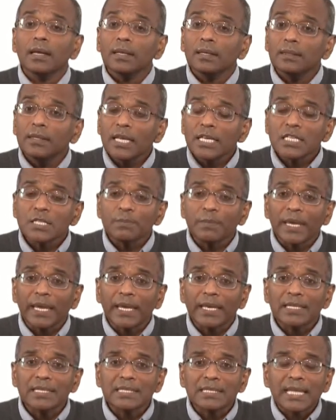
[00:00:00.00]
This
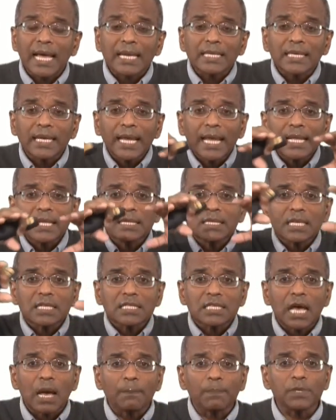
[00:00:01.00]
means that in the
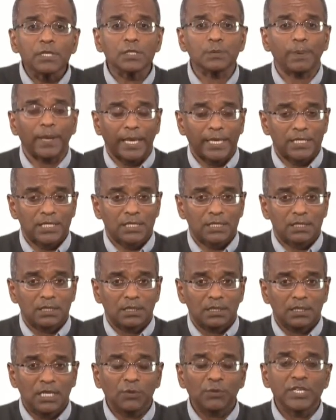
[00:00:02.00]
sample space
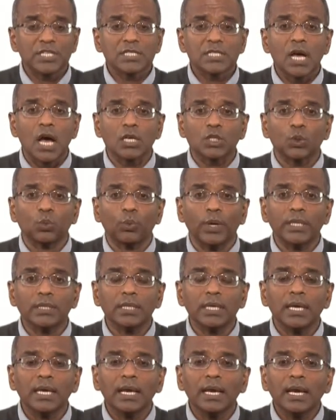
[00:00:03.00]
that we started with,
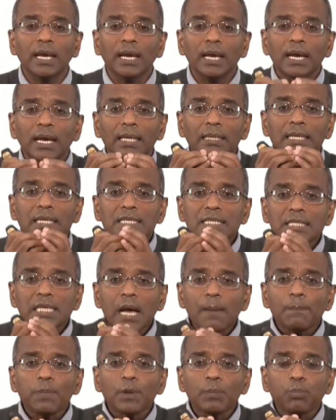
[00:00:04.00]
the
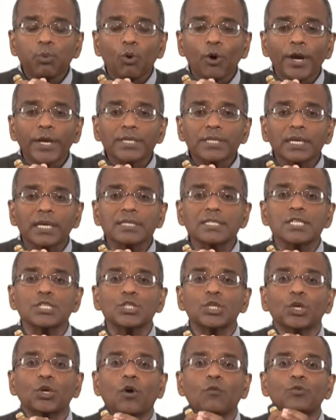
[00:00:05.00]
sample point
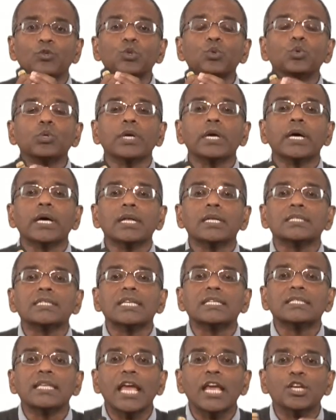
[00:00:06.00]
consisting of 2 girls
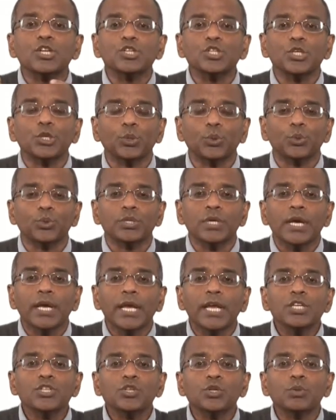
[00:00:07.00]
is eschewed,
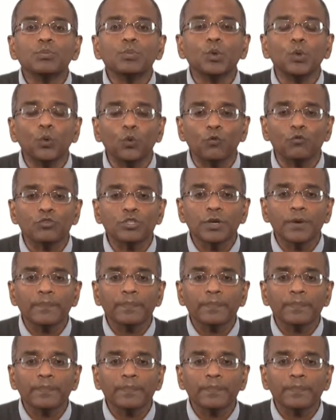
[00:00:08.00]
is removed.